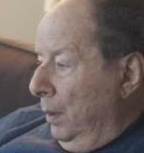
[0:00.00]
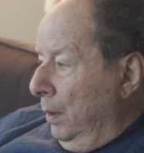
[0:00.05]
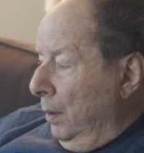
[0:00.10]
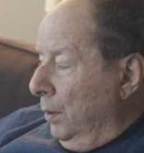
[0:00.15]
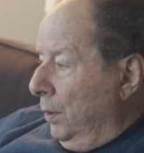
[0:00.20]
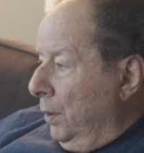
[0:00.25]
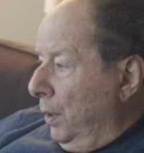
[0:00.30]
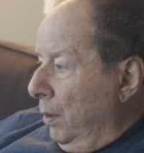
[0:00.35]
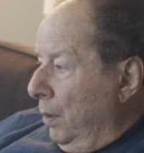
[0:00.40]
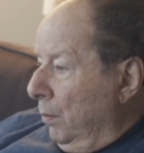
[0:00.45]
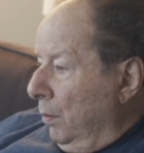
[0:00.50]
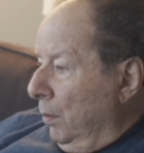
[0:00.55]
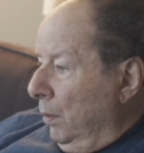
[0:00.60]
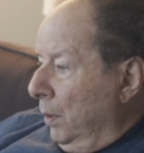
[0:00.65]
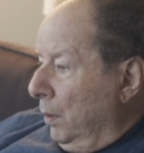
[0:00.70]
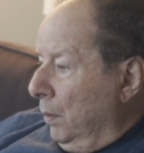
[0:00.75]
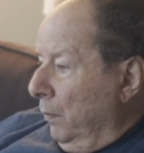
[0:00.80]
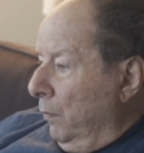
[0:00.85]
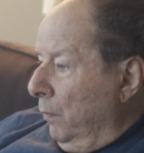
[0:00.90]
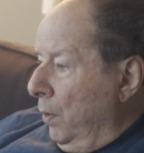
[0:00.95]
it sounded
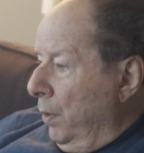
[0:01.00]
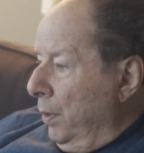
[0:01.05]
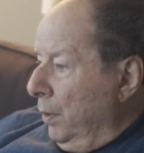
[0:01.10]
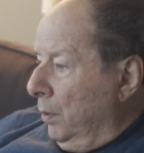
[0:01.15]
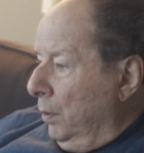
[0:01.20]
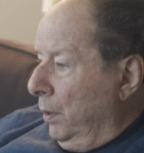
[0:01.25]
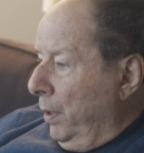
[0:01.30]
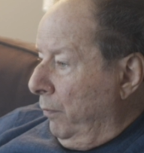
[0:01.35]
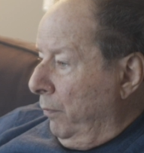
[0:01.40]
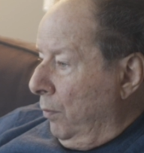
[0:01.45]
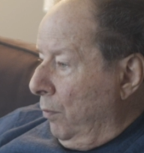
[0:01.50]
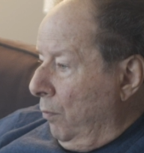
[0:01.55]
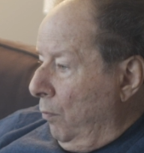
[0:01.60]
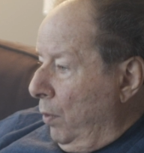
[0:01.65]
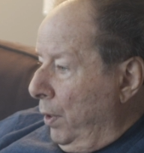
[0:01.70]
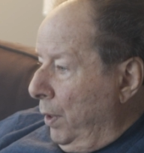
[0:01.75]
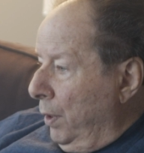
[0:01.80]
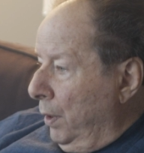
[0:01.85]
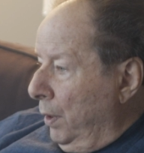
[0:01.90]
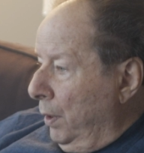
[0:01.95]
like a very clever
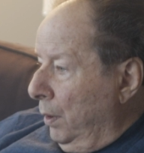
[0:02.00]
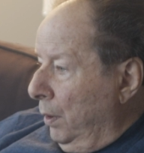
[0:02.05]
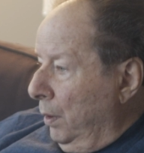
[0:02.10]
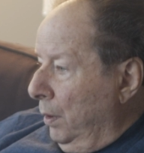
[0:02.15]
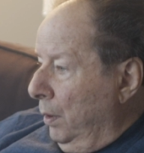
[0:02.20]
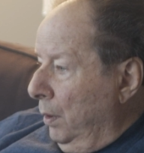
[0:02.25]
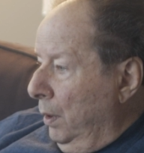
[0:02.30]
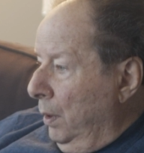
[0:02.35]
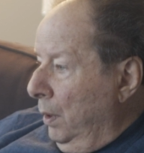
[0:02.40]
way